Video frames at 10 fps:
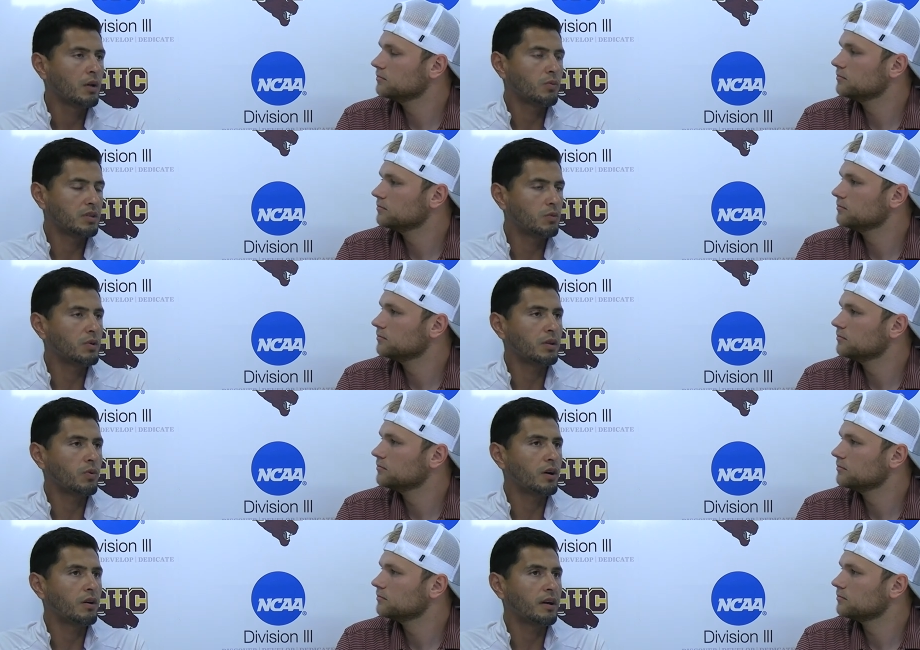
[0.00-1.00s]
Speaker 1: we did really
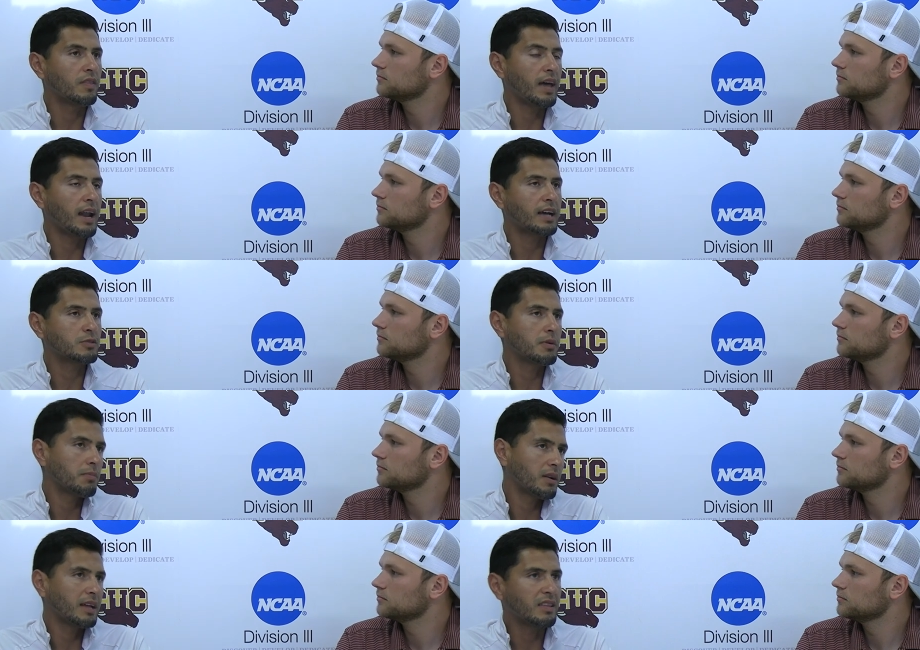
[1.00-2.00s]
well in that
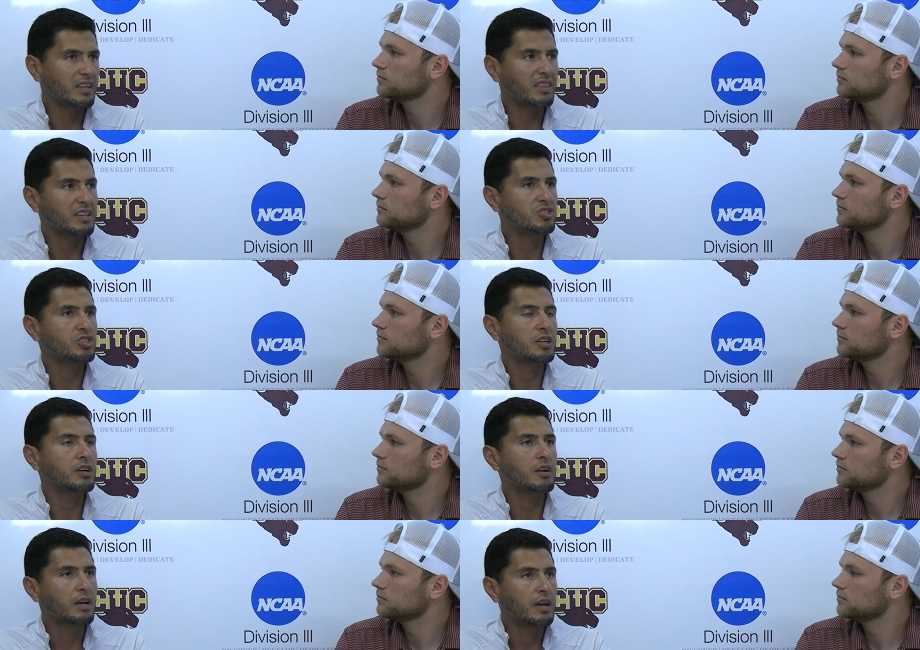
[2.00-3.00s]
aspect, but I think this
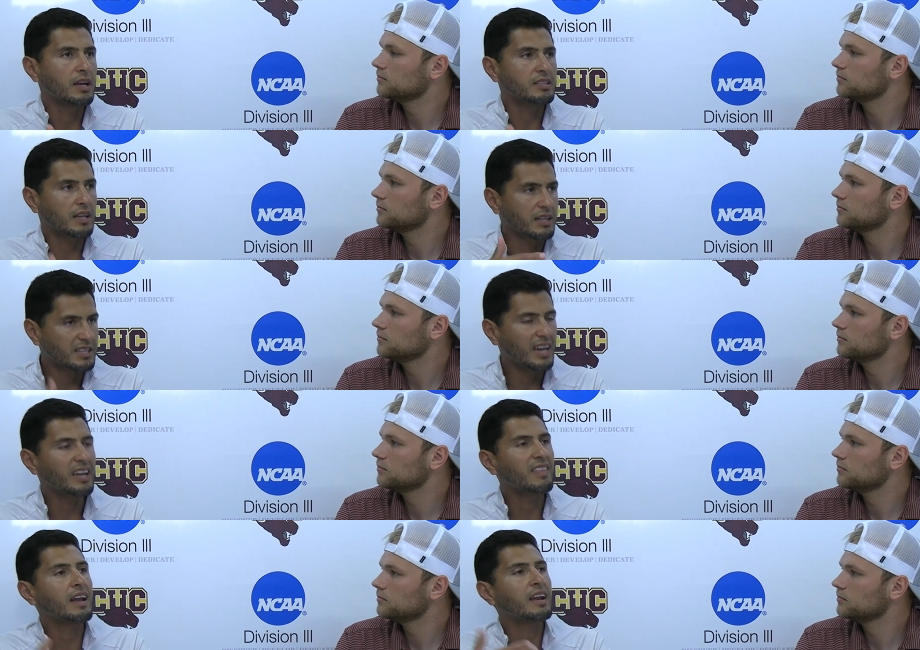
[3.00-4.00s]
year it's like
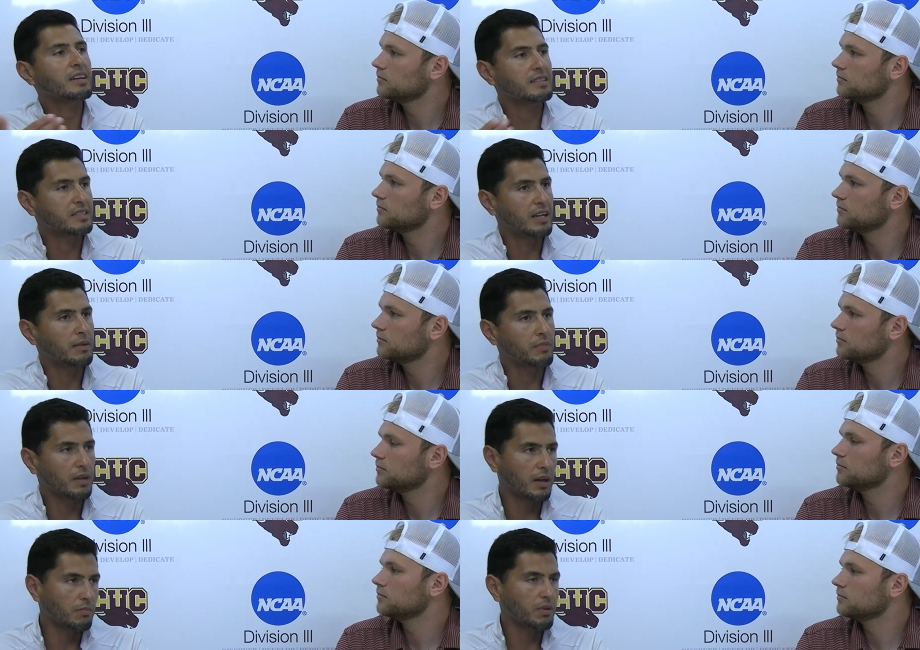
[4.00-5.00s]
taking that next step
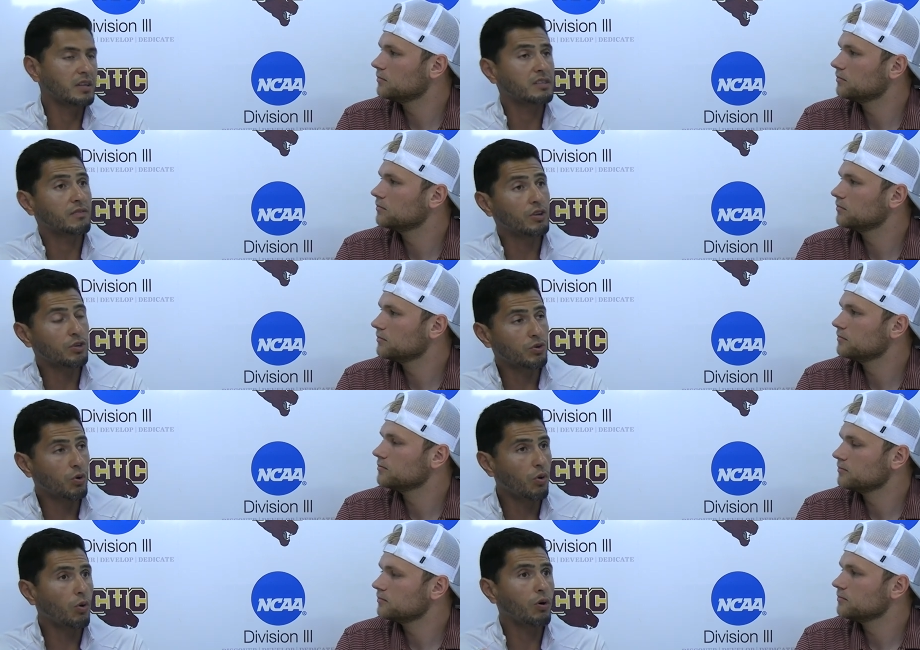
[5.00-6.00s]
again because of the new
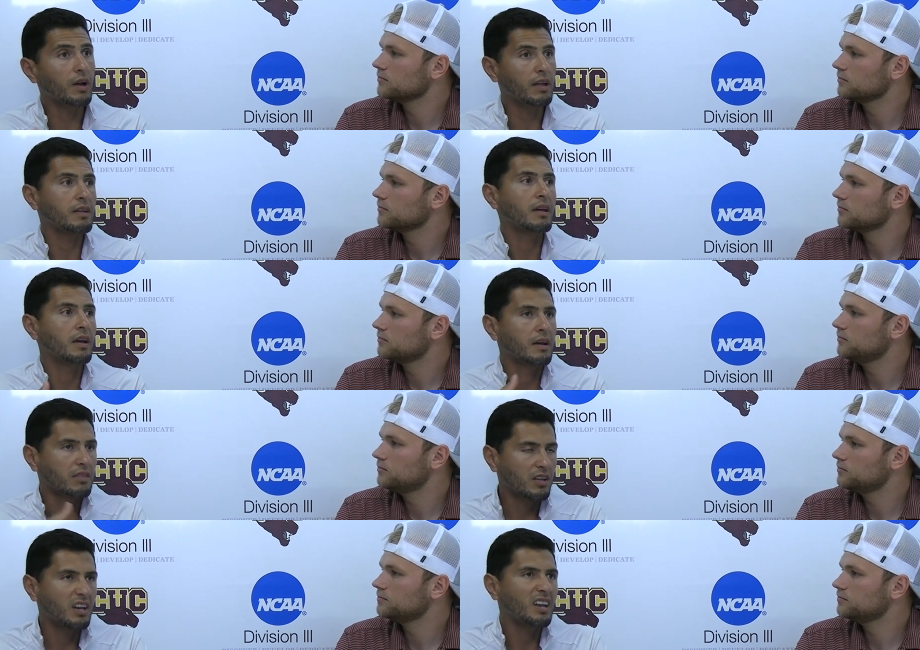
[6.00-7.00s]
core and
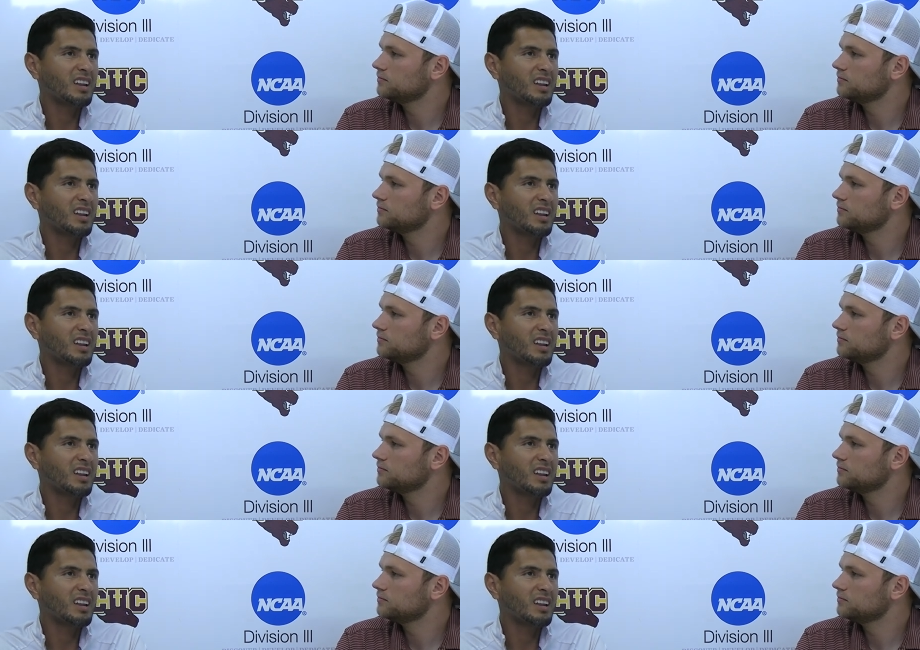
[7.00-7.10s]
the